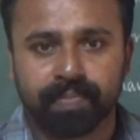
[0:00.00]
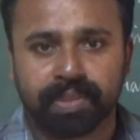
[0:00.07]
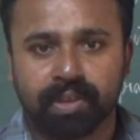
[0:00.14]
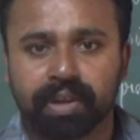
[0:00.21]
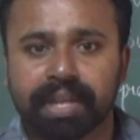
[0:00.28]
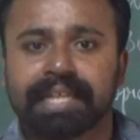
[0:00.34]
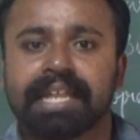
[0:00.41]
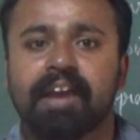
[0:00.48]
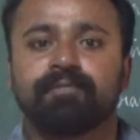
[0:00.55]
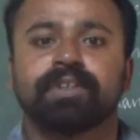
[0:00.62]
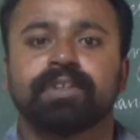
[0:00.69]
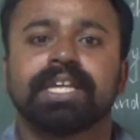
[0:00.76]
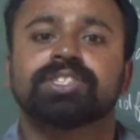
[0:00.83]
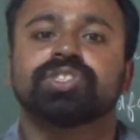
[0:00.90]
Okay, then
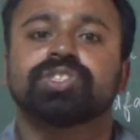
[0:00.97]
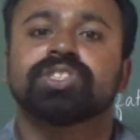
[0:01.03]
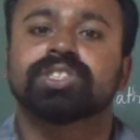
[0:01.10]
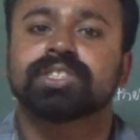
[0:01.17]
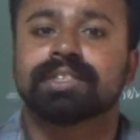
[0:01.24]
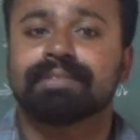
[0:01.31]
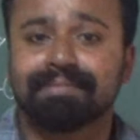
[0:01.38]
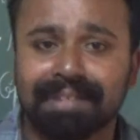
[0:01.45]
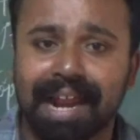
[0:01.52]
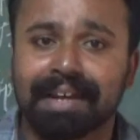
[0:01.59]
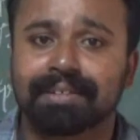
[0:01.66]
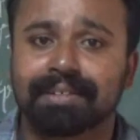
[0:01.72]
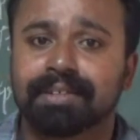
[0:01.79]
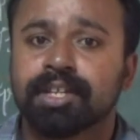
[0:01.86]
after that she just
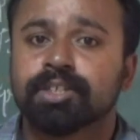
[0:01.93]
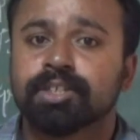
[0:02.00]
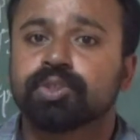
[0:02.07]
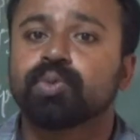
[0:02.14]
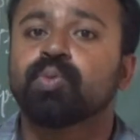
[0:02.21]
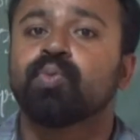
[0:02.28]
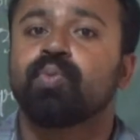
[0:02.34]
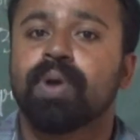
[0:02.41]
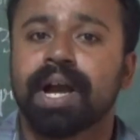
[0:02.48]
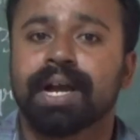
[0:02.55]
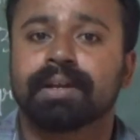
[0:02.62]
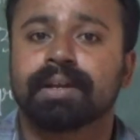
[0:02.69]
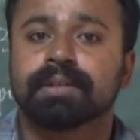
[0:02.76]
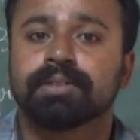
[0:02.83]
ran to
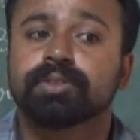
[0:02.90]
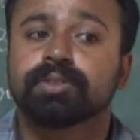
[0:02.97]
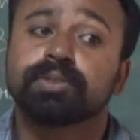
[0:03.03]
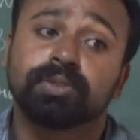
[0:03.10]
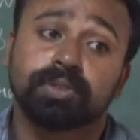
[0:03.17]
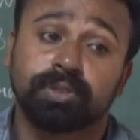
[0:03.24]
where to